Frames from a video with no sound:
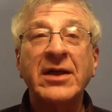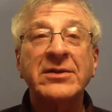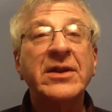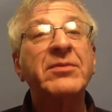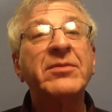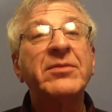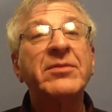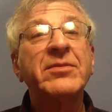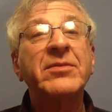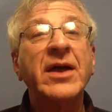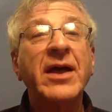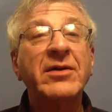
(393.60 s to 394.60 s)
Some
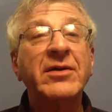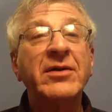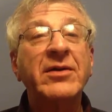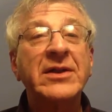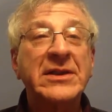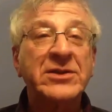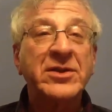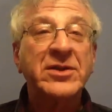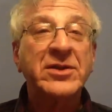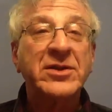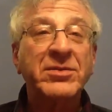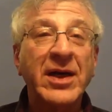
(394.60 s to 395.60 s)
areas, like
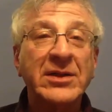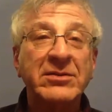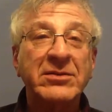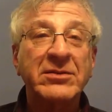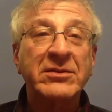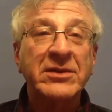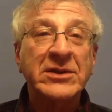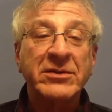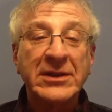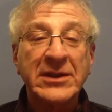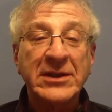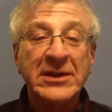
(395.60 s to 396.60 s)
certain parks, are
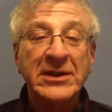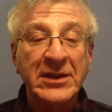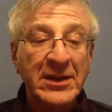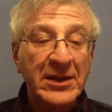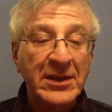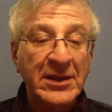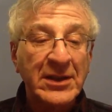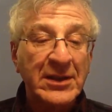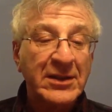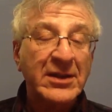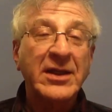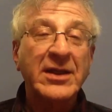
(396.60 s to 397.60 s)
restricted,
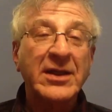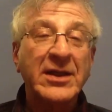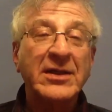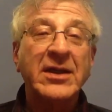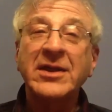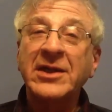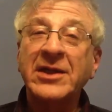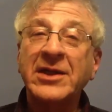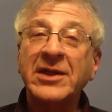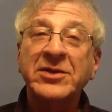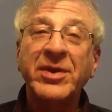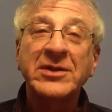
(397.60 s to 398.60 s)
like
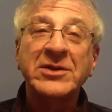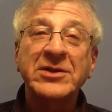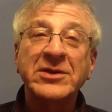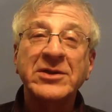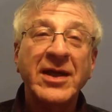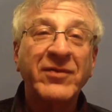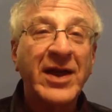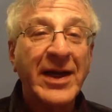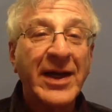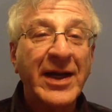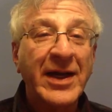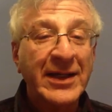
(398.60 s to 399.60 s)
national parks you can't
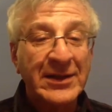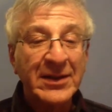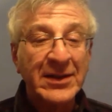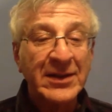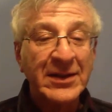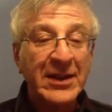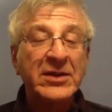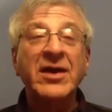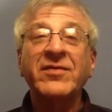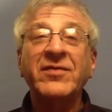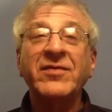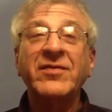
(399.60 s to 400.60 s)
fly in. You
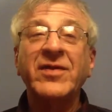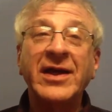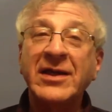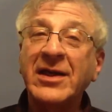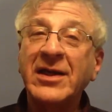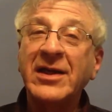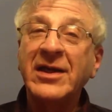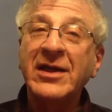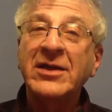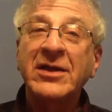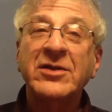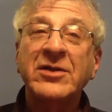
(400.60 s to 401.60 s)
can't fly
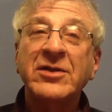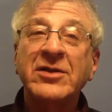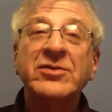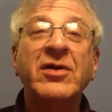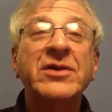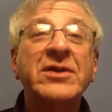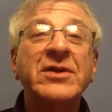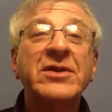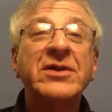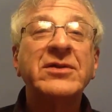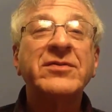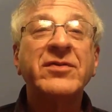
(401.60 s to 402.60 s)
your drone to
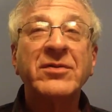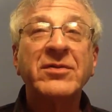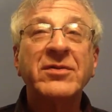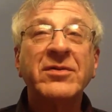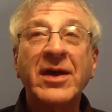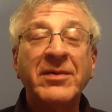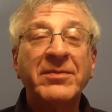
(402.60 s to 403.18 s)
use for